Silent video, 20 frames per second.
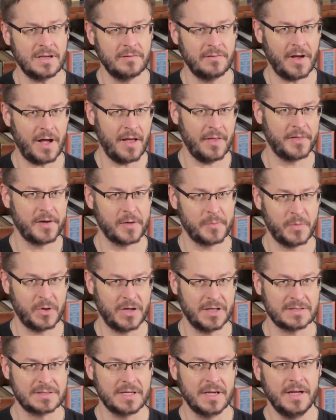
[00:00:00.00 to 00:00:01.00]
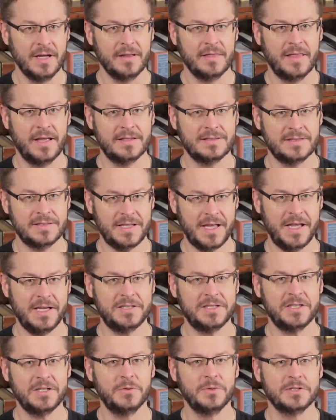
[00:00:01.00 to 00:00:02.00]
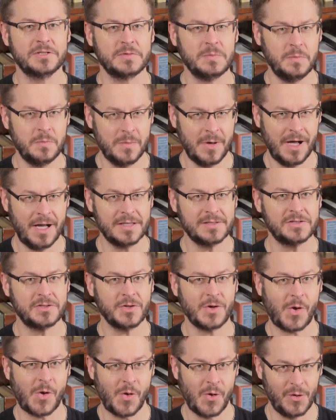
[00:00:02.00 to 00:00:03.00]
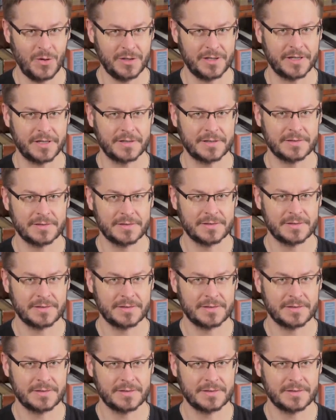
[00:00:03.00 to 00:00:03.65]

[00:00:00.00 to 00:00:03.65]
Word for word: of other books that say she was much older.